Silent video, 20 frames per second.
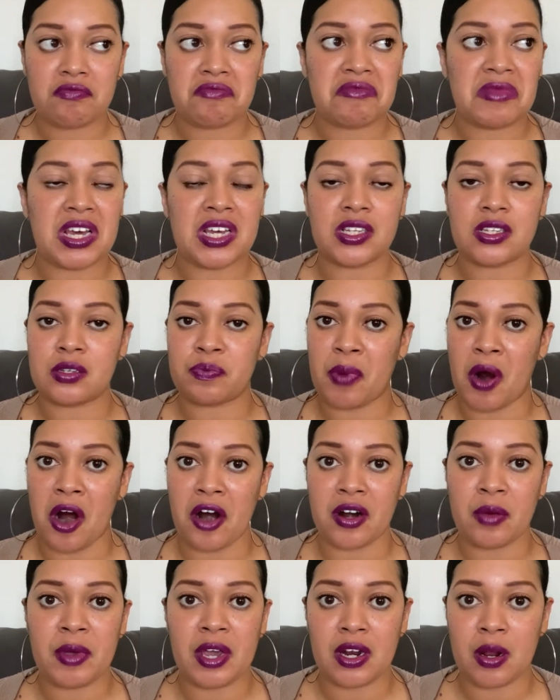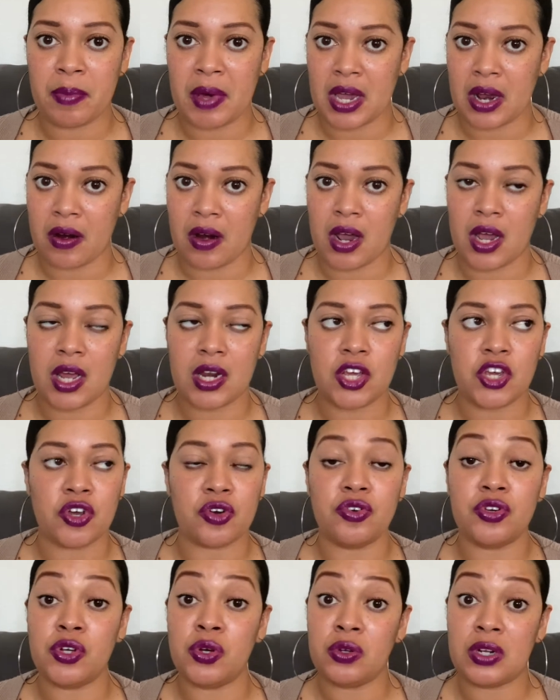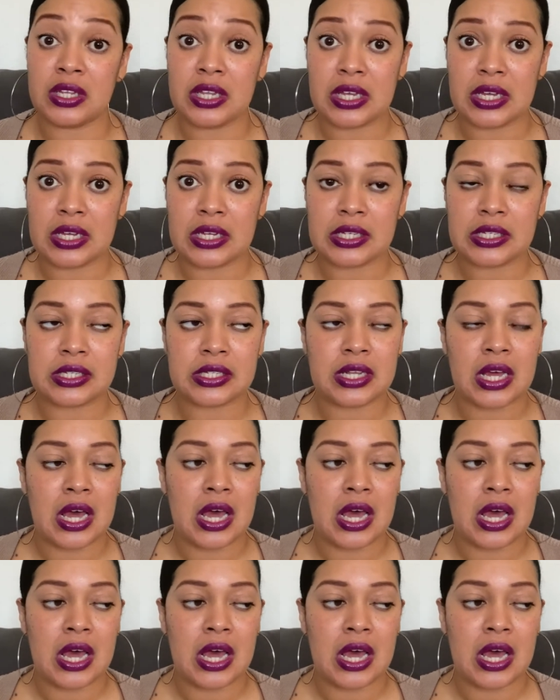It's part of being a parent. You're new to this.